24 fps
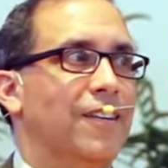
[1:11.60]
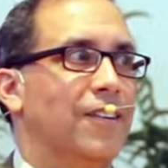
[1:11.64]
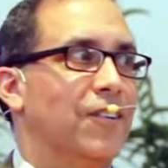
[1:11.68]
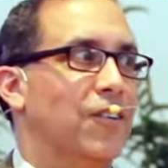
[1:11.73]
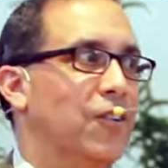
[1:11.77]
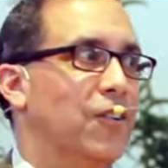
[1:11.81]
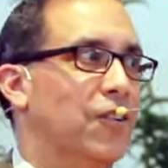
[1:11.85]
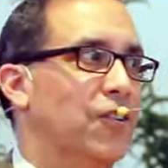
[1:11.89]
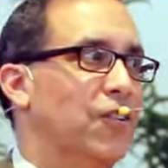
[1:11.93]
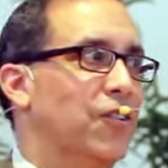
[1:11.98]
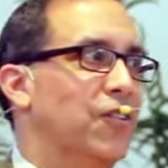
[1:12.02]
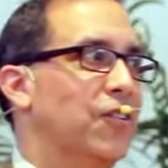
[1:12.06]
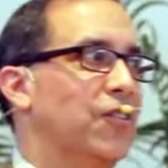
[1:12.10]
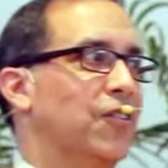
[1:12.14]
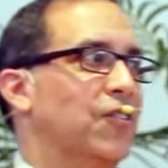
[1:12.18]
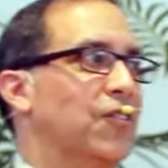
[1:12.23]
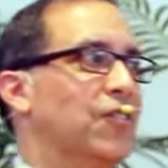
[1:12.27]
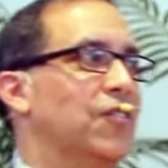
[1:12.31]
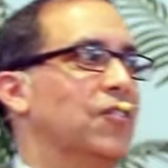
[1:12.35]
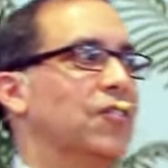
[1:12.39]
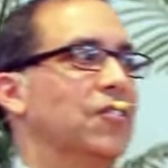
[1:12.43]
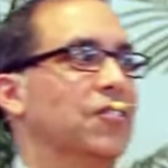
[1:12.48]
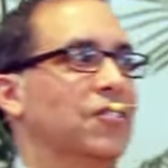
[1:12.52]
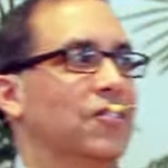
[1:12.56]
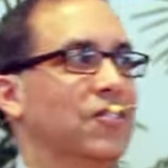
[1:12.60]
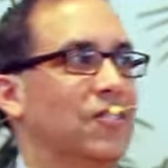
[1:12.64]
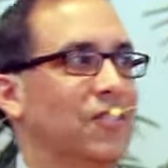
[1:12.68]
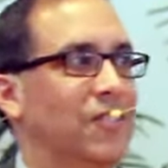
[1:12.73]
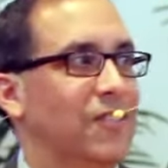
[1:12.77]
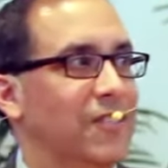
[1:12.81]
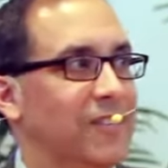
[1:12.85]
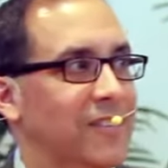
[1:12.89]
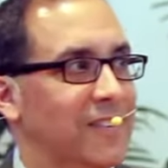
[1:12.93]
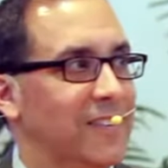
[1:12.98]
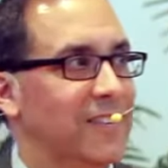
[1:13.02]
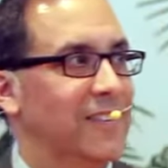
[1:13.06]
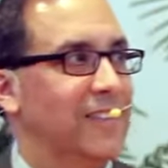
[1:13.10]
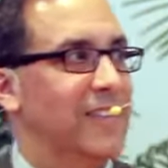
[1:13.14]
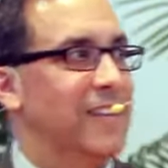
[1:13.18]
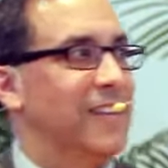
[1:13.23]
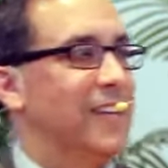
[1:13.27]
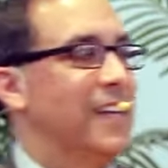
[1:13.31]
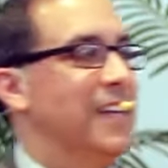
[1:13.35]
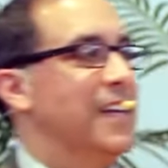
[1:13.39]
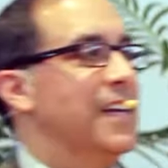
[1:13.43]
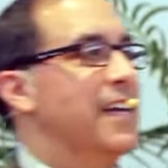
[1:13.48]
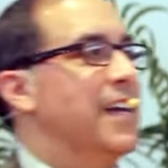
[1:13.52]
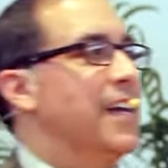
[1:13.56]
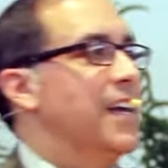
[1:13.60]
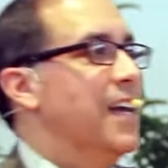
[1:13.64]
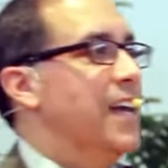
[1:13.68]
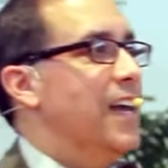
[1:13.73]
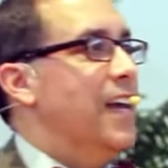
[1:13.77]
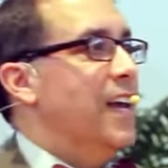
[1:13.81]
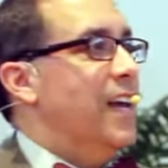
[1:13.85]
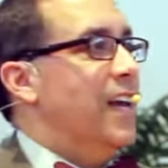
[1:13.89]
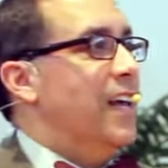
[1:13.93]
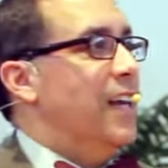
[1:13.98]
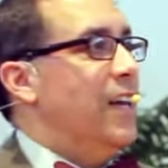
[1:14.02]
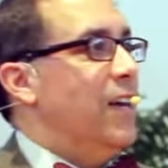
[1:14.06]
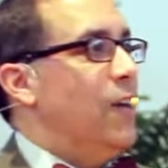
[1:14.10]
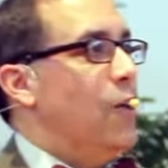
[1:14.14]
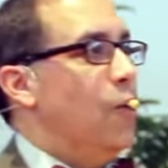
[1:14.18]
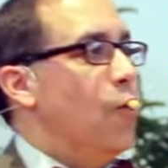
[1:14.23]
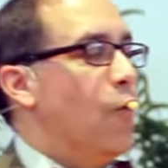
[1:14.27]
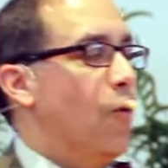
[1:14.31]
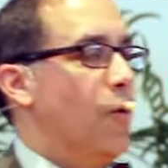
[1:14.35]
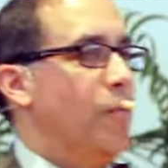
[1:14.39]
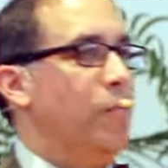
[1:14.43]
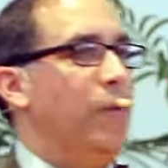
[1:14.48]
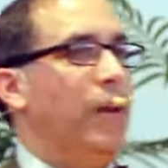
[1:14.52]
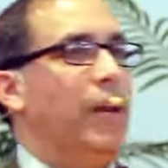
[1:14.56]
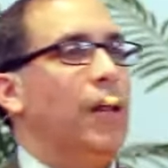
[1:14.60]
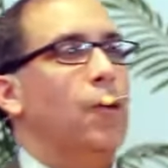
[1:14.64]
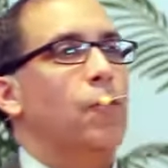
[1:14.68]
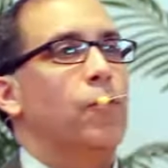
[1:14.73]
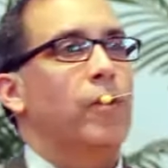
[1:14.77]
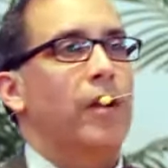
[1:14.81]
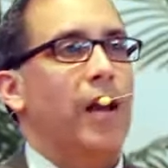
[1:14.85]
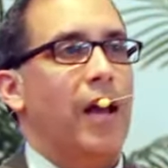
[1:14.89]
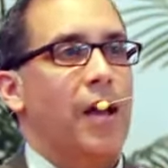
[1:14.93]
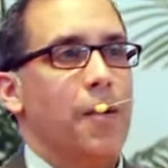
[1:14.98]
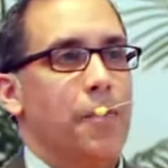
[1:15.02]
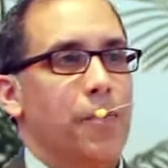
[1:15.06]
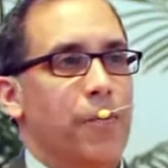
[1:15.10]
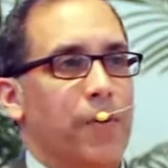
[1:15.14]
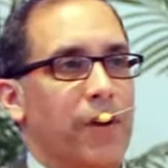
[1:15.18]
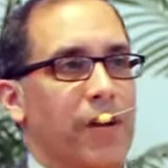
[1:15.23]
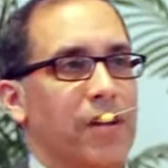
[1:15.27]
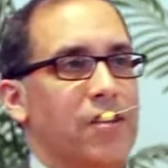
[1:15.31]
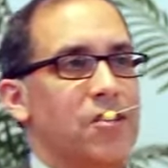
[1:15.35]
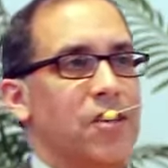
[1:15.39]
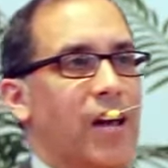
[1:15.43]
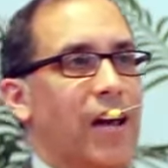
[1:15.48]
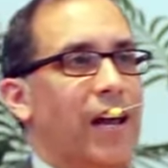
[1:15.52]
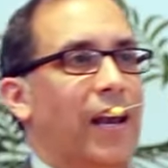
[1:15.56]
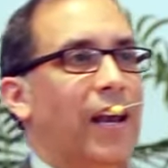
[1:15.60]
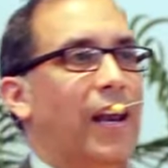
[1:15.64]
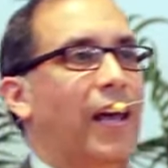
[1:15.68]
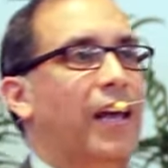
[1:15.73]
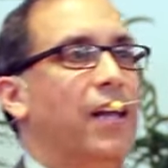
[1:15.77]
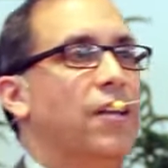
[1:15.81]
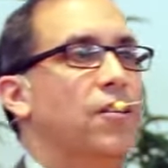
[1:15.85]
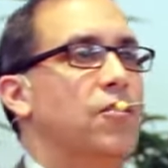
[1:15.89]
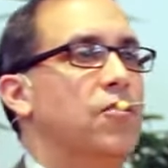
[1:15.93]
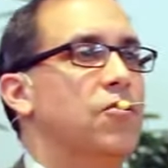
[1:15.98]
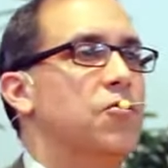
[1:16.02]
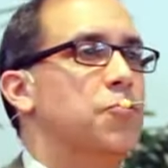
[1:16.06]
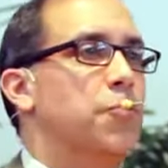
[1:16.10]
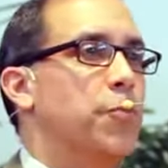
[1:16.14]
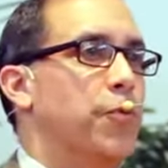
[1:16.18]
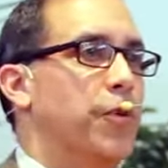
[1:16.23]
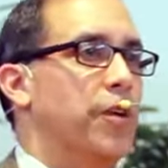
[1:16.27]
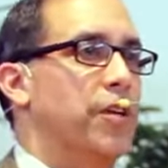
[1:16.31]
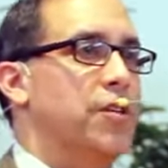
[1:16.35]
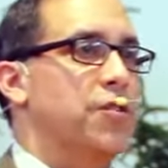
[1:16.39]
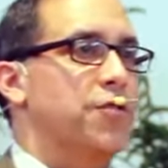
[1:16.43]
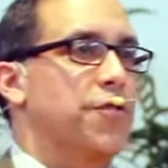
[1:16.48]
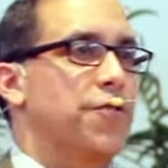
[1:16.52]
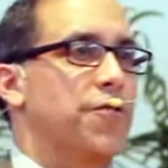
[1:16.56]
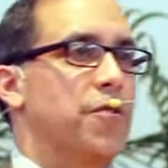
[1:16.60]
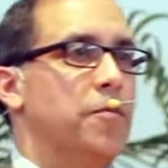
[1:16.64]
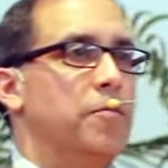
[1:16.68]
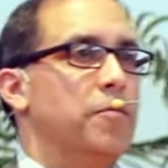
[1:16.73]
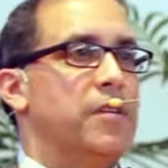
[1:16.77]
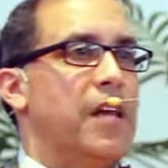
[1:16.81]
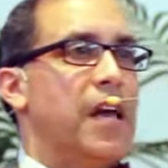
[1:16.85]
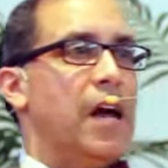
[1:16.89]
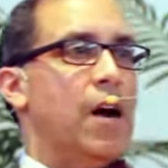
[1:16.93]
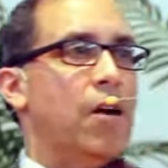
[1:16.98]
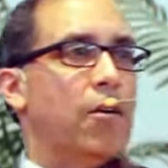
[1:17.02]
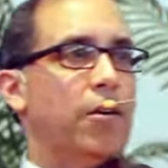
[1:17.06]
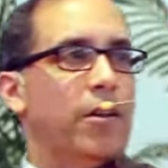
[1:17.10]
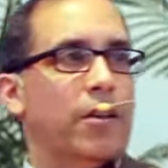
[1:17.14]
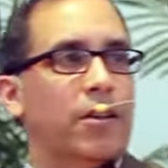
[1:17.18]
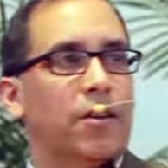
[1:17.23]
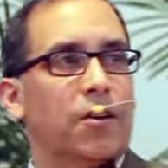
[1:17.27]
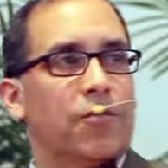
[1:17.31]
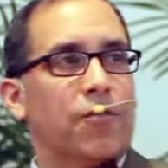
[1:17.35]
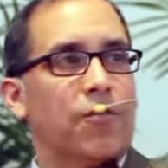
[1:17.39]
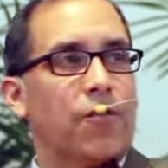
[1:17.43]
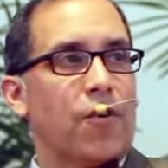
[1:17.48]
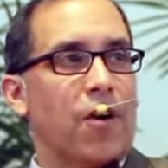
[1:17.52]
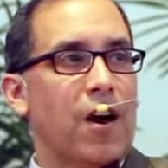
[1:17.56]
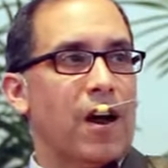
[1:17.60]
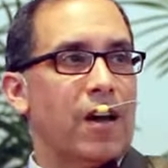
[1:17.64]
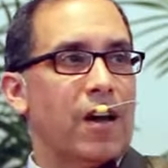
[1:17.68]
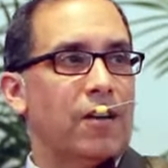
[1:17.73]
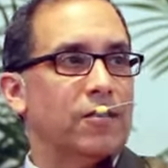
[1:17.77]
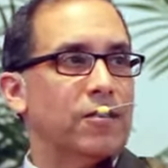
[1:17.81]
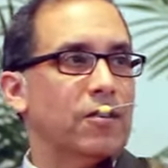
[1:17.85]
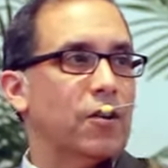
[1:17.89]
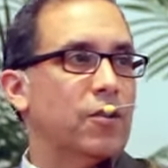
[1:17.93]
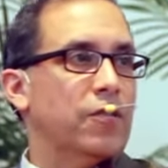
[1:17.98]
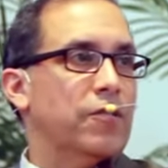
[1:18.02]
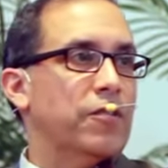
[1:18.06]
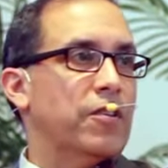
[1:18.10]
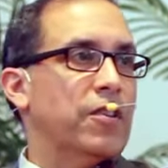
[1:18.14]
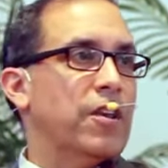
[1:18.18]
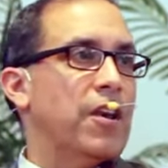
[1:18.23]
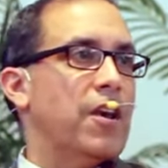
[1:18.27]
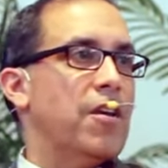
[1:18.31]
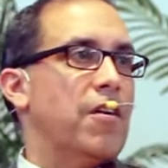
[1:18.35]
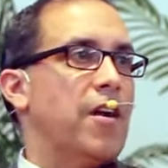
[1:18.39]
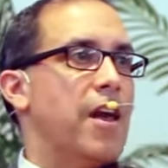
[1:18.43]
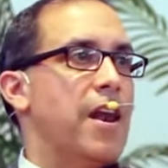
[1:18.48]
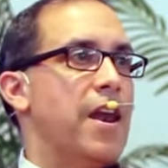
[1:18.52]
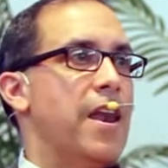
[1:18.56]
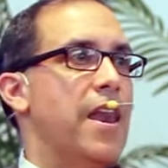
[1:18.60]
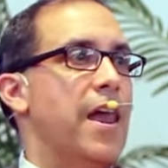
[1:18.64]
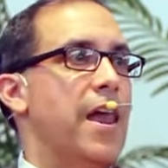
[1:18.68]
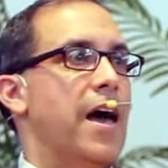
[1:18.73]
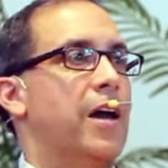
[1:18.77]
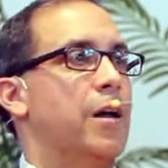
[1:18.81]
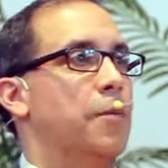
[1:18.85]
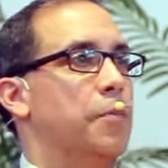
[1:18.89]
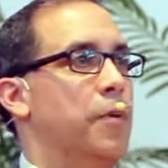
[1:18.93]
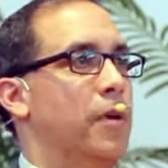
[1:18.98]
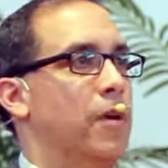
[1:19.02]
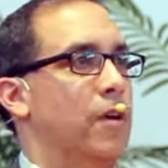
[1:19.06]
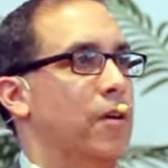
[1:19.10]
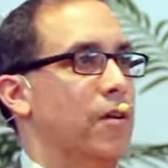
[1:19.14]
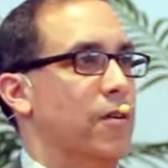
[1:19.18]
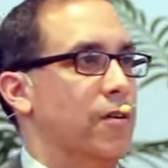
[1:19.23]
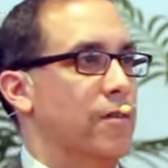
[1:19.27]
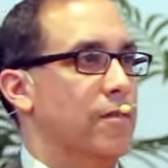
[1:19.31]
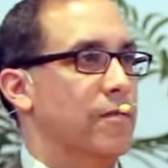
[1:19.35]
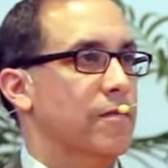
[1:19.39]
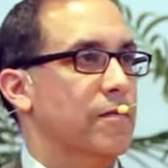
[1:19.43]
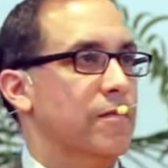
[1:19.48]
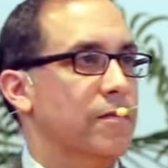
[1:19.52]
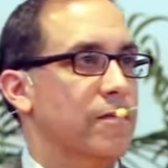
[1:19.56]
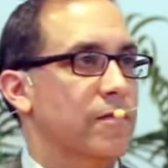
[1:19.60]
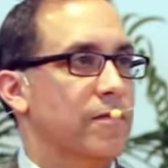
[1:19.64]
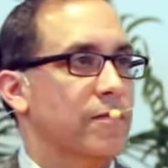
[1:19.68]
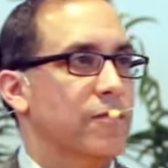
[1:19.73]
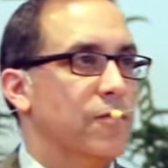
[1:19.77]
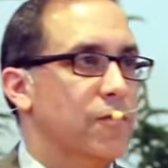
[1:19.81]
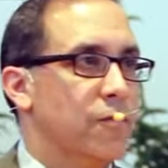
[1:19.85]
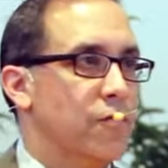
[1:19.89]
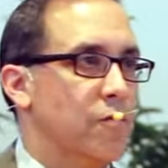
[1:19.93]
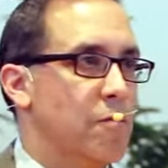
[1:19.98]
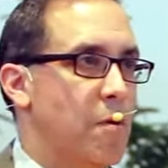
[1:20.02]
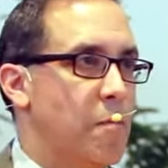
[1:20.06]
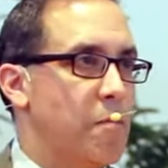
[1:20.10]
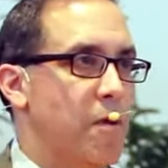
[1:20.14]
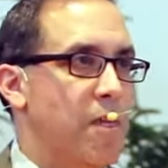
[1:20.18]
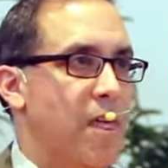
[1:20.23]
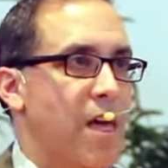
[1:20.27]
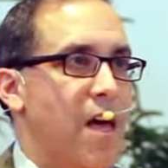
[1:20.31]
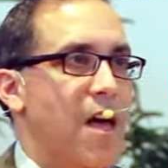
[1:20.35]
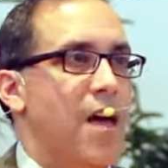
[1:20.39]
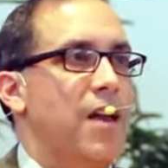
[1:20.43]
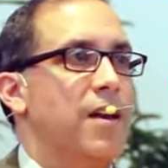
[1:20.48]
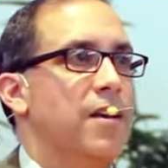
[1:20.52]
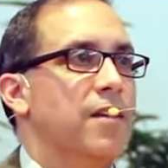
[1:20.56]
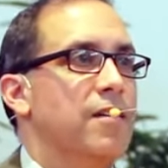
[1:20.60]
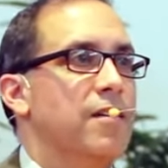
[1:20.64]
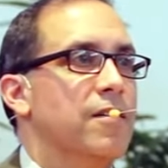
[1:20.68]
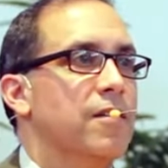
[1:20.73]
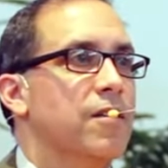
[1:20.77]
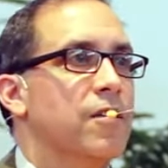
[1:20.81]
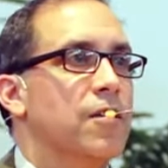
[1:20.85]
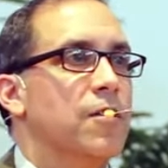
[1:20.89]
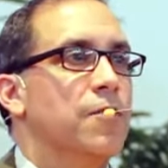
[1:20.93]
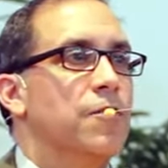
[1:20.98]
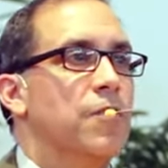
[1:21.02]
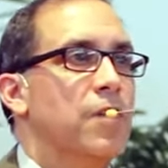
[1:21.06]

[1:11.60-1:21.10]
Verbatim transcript: Oh. Normally, when I preach, I like to preach from down in the ground over there and not up here. Remember that?